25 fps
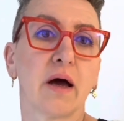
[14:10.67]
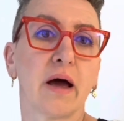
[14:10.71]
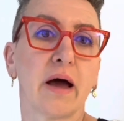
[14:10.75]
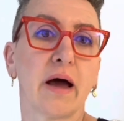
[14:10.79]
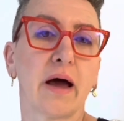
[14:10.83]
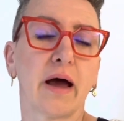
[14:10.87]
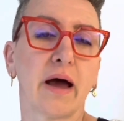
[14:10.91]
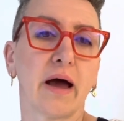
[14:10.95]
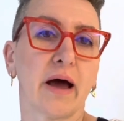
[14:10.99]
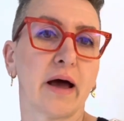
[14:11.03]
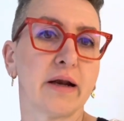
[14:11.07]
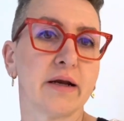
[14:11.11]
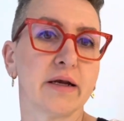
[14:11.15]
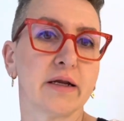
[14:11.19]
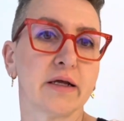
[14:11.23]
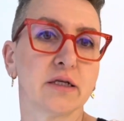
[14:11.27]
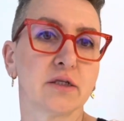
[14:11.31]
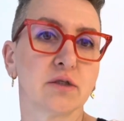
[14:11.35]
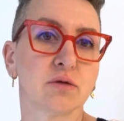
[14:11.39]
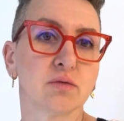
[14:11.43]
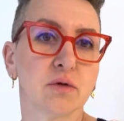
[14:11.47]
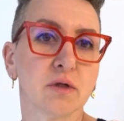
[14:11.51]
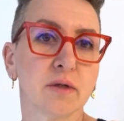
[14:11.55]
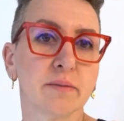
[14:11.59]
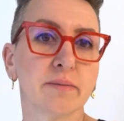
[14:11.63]
and
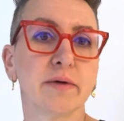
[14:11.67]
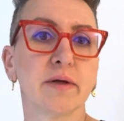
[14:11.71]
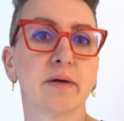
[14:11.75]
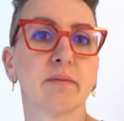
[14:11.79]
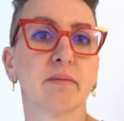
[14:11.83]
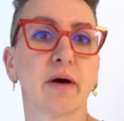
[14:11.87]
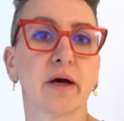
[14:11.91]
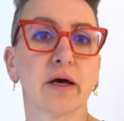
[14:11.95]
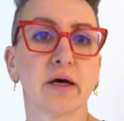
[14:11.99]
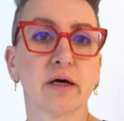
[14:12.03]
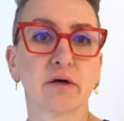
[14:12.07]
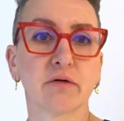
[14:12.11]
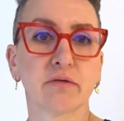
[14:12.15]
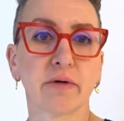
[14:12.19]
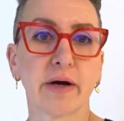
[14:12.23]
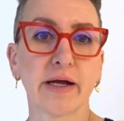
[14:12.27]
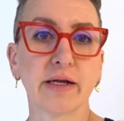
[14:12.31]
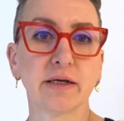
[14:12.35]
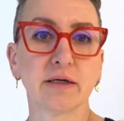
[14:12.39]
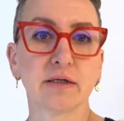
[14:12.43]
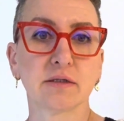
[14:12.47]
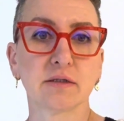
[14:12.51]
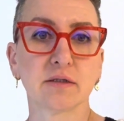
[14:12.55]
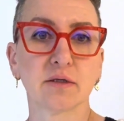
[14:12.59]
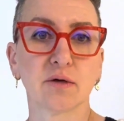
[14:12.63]
it will be my
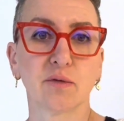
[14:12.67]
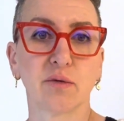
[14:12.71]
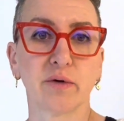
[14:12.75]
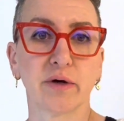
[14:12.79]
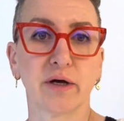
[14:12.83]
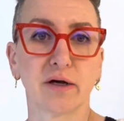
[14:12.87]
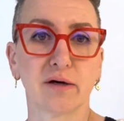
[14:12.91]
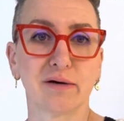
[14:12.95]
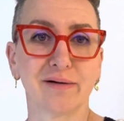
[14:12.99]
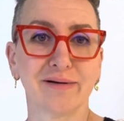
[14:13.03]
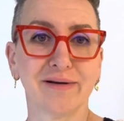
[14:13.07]
granny square.